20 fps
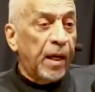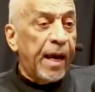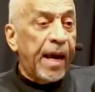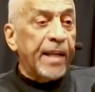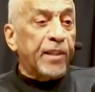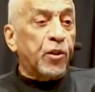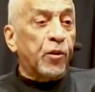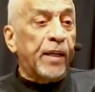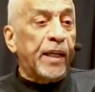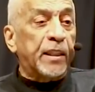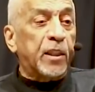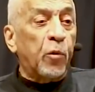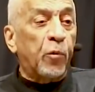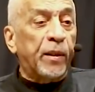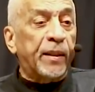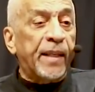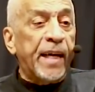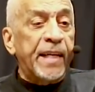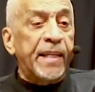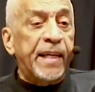And so
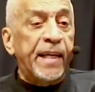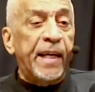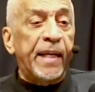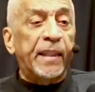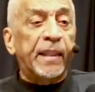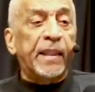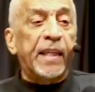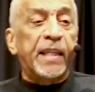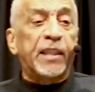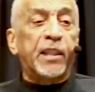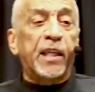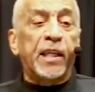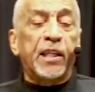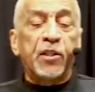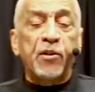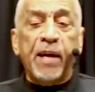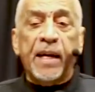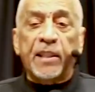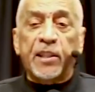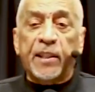what they did,
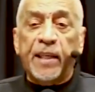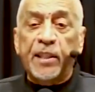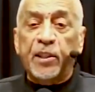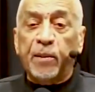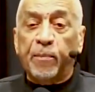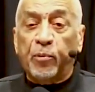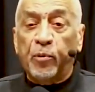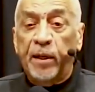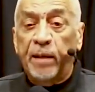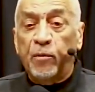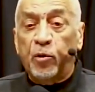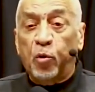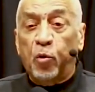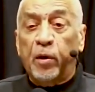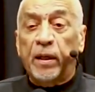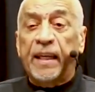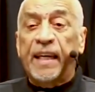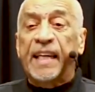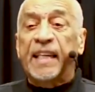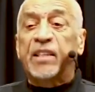the United States Supreme
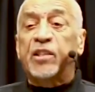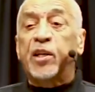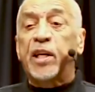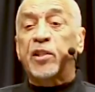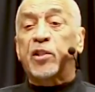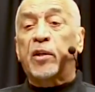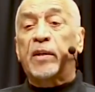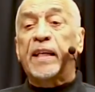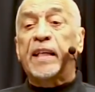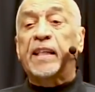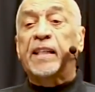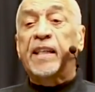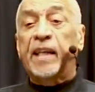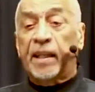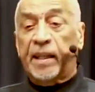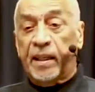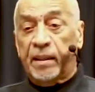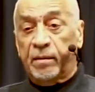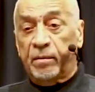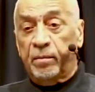Court intentionally
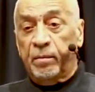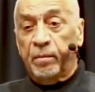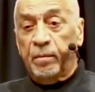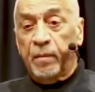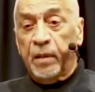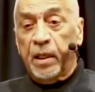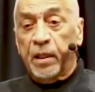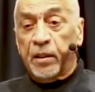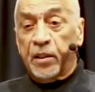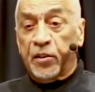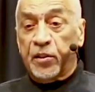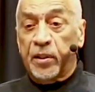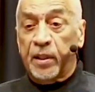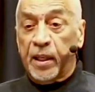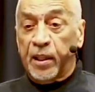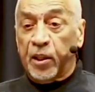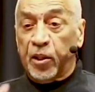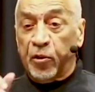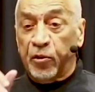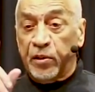gutted the
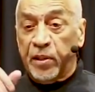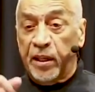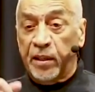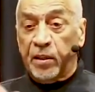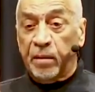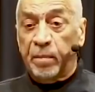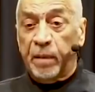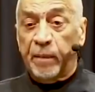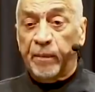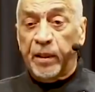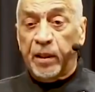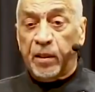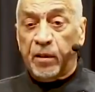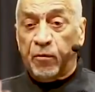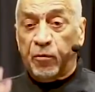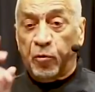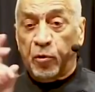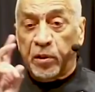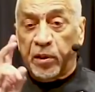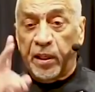13th Amendment,
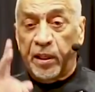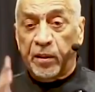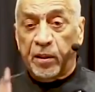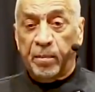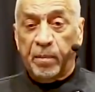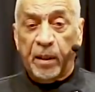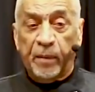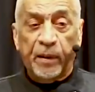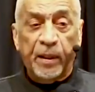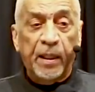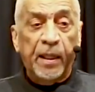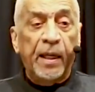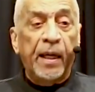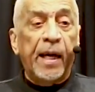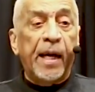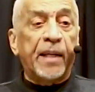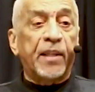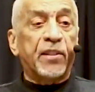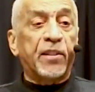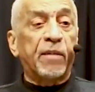the 14th Amendment,
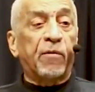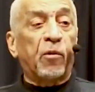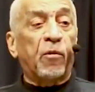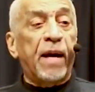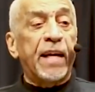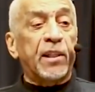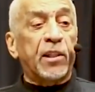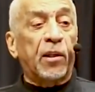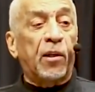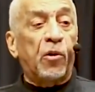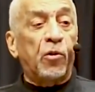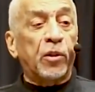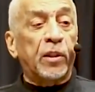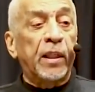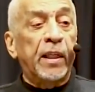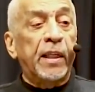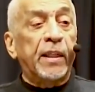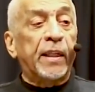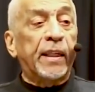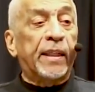and the civil rights
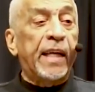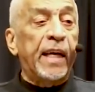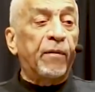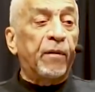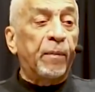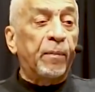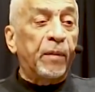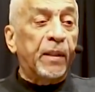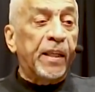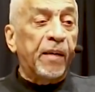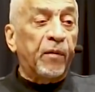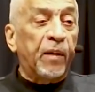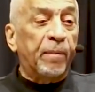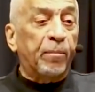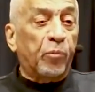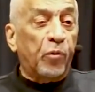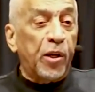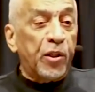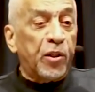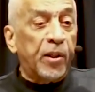laws to give the
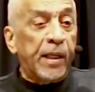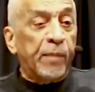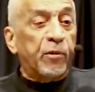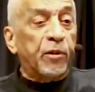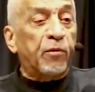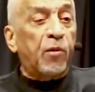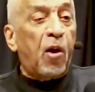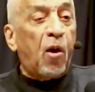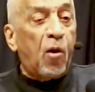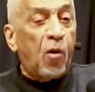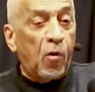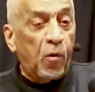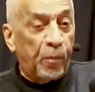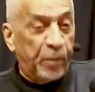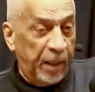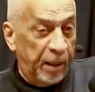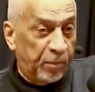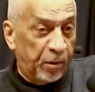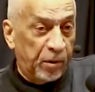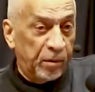impression that it was for
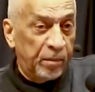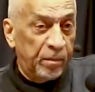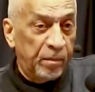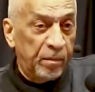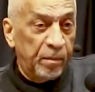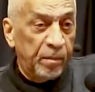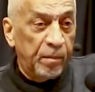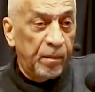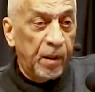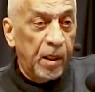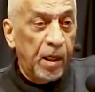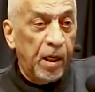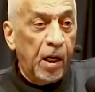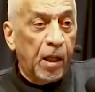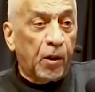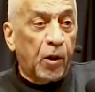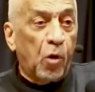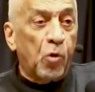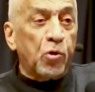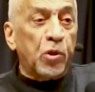all people.
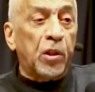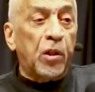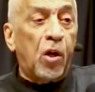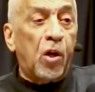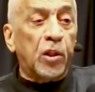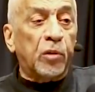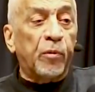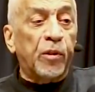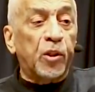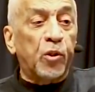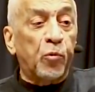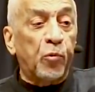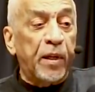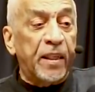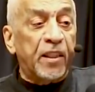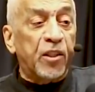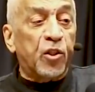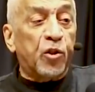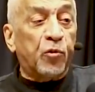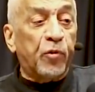Those laws were
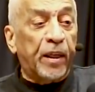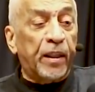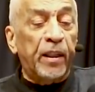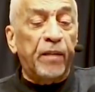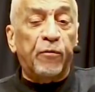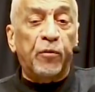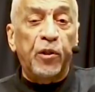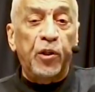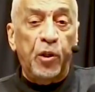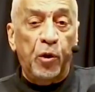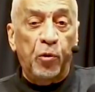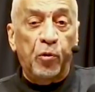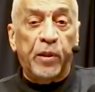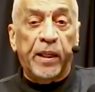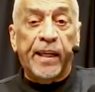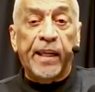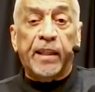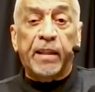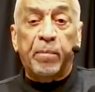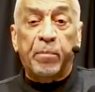written strictly for you
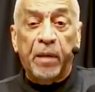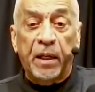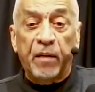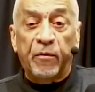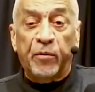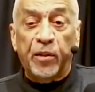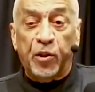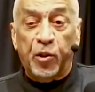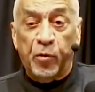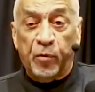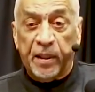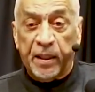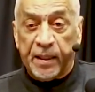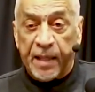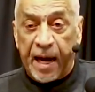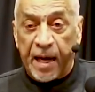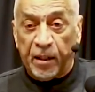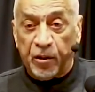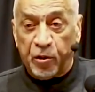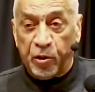to get the benefits you're
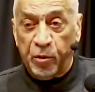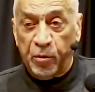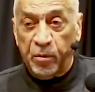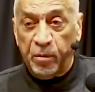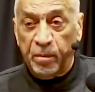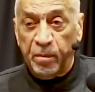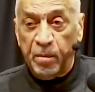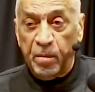entitled to.